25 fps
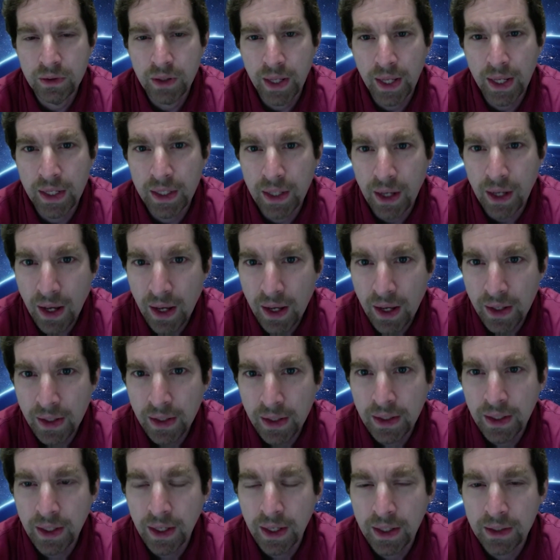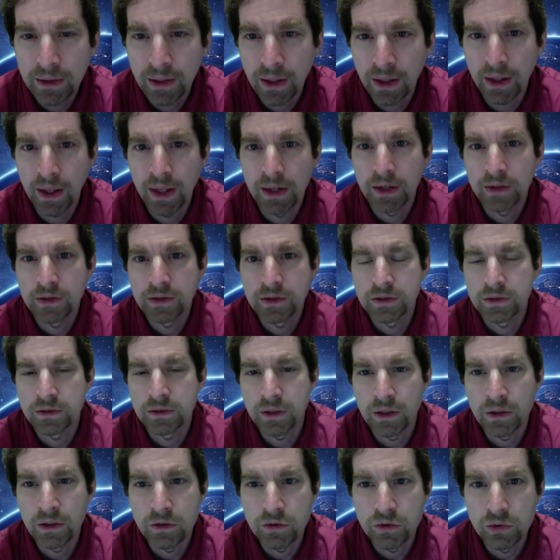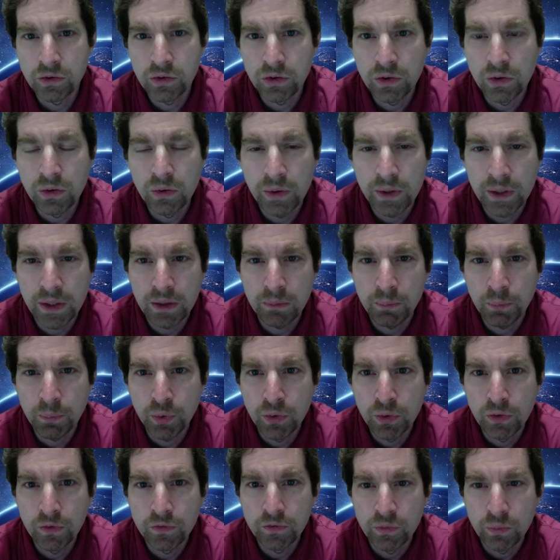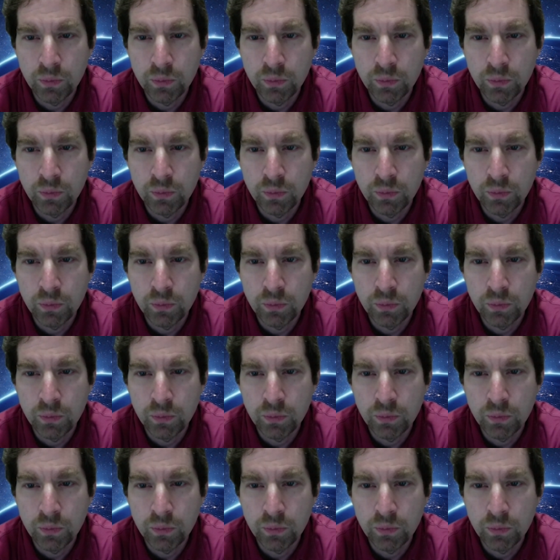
AI and and its its new and improved